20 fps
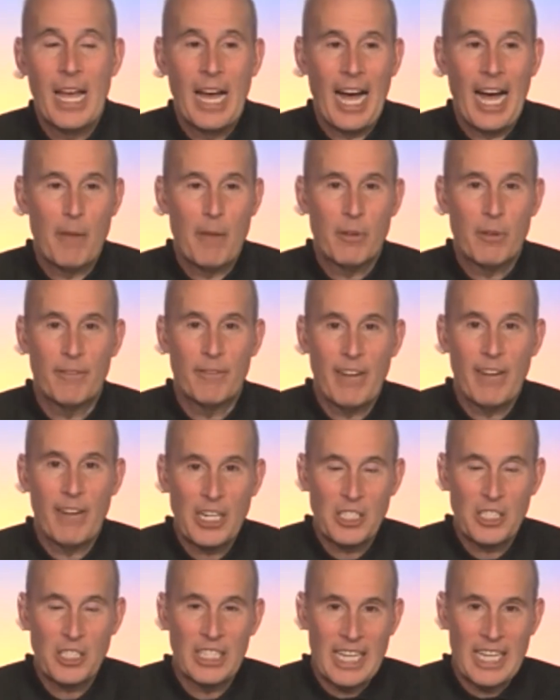I
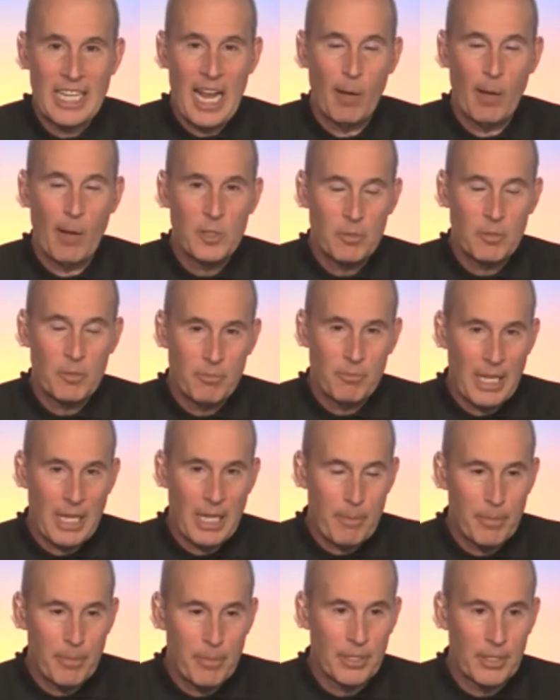professionally helped
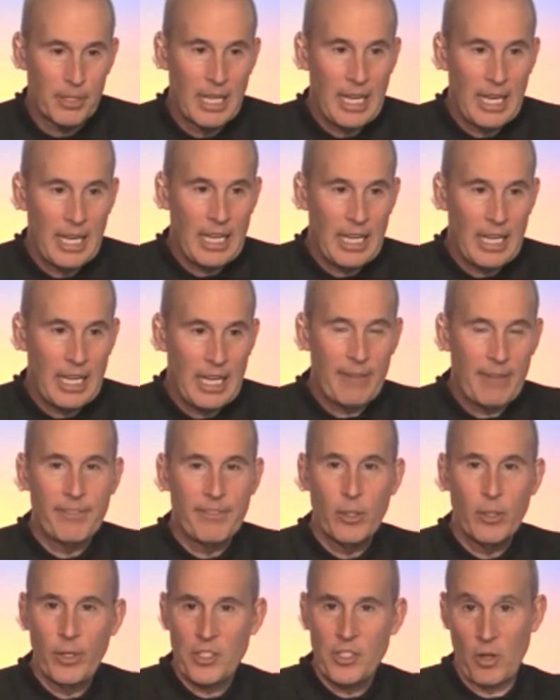people
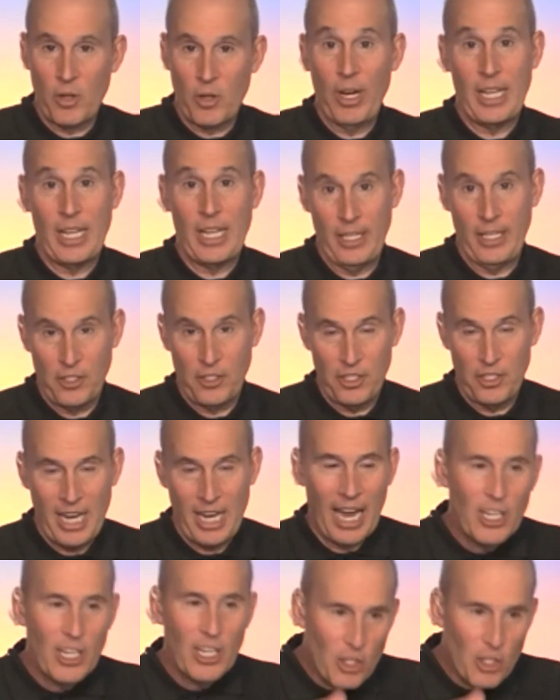influence audiences.
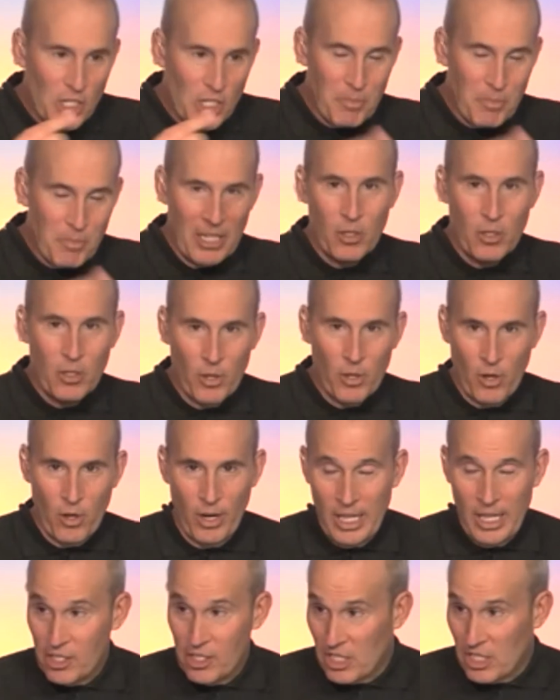How do you speak to an
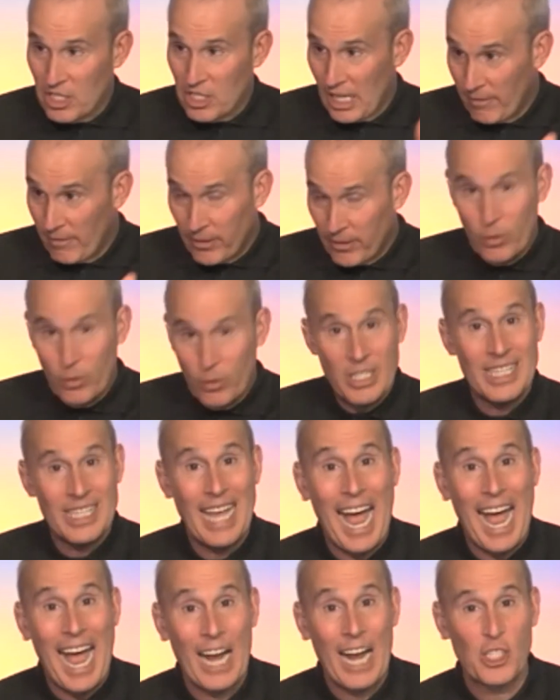audience to influence the
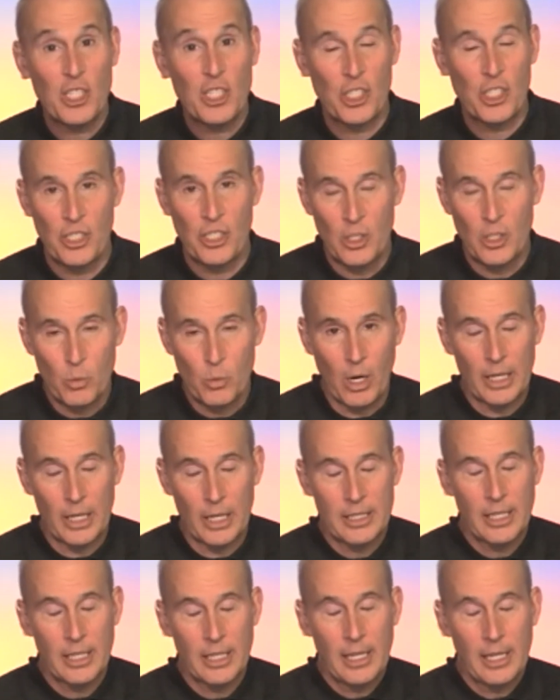action you want?